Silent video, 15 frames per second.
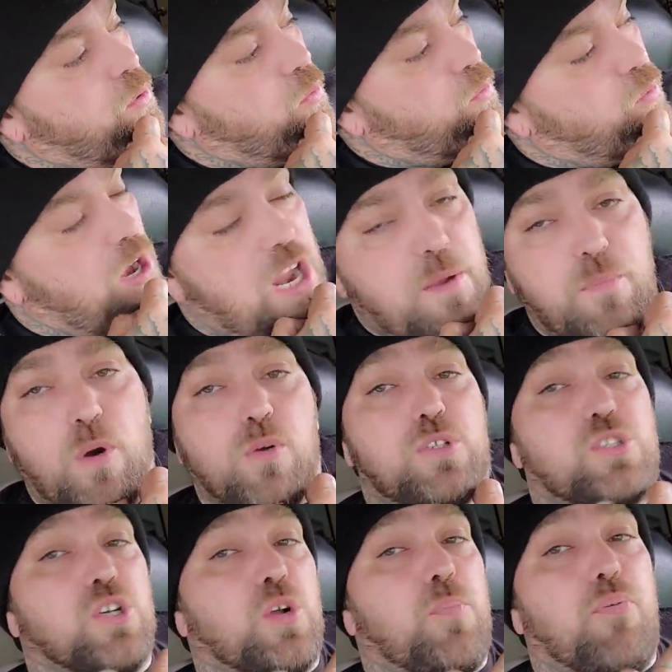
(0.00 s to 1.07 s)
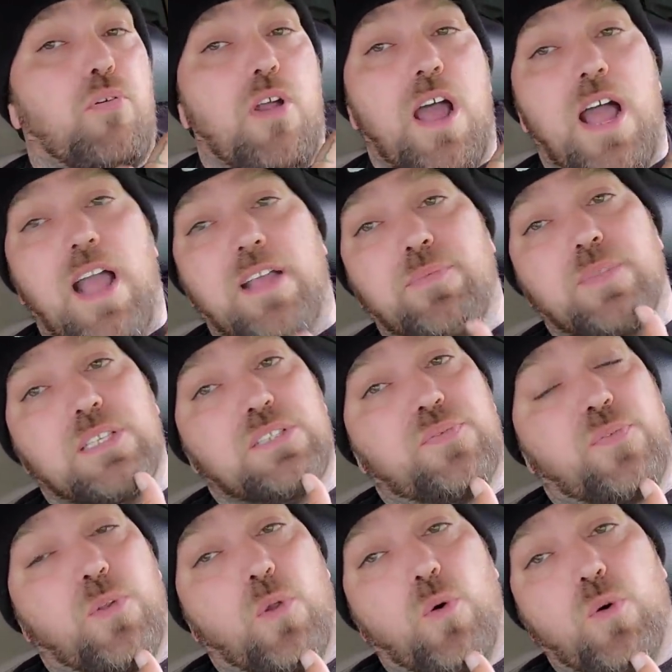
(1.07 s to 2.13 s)
Rambo took pride in these
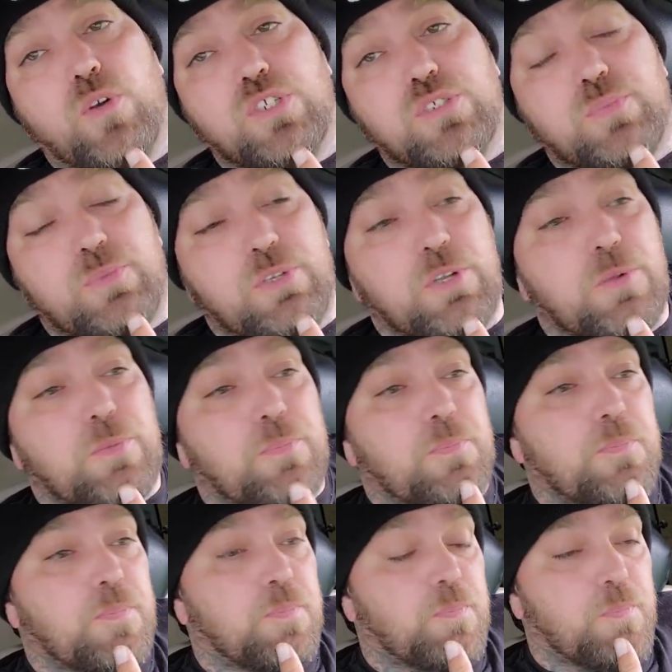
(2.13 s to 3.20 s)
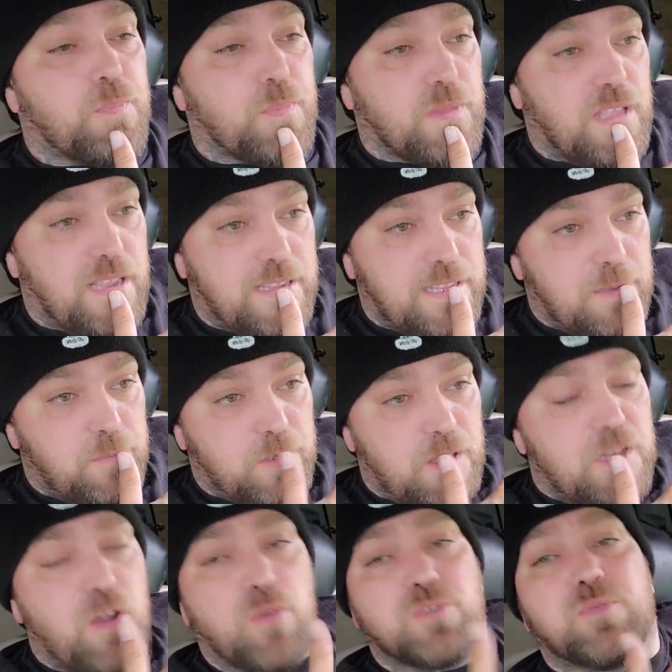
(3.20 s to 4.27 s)
floors, man. Like,
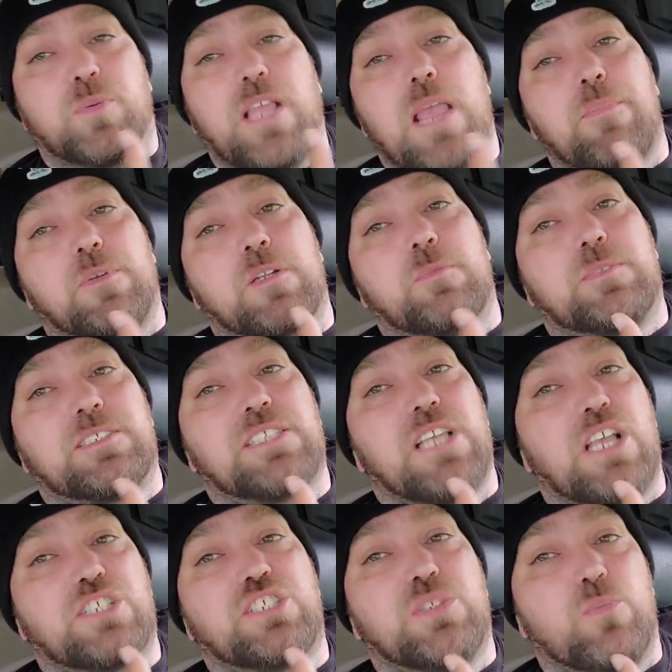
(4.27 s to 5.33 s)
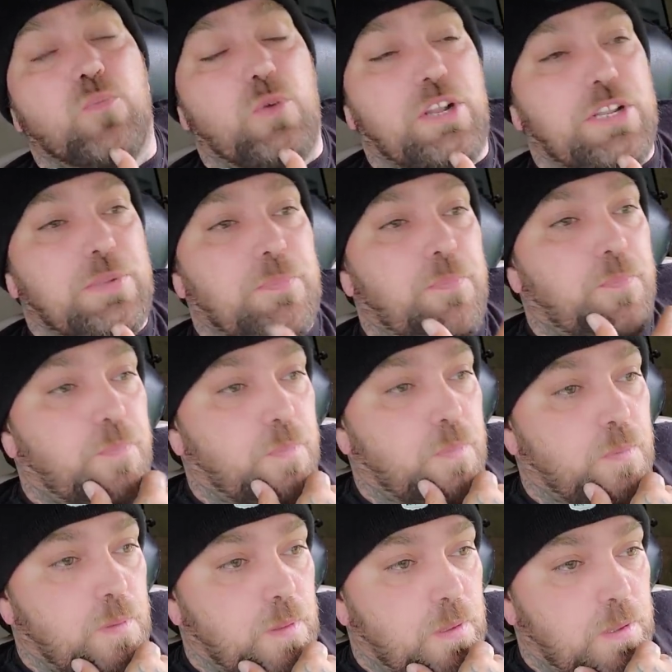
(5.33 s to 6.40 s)
it almost became an obsession with him.
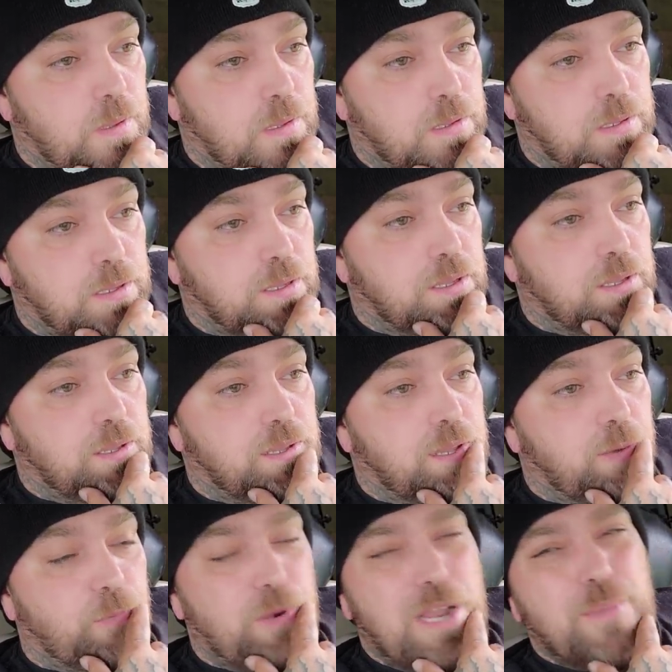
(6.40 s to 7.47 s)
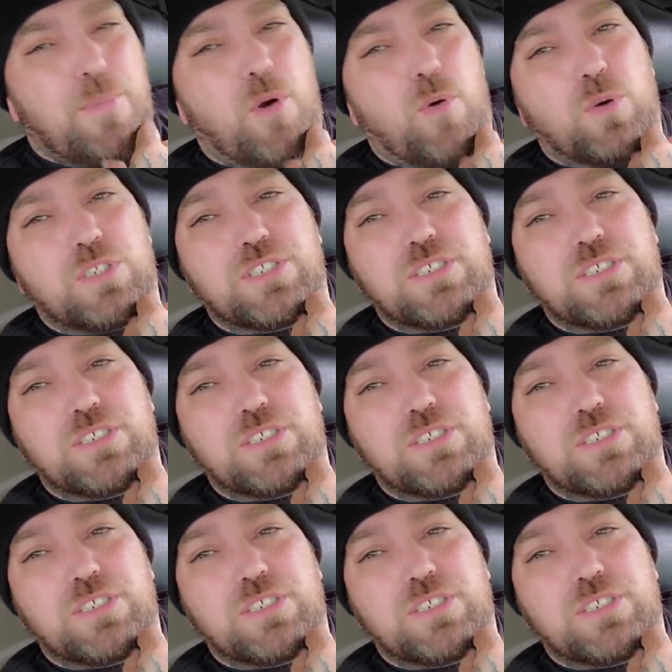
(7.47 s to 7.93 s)
Rambo was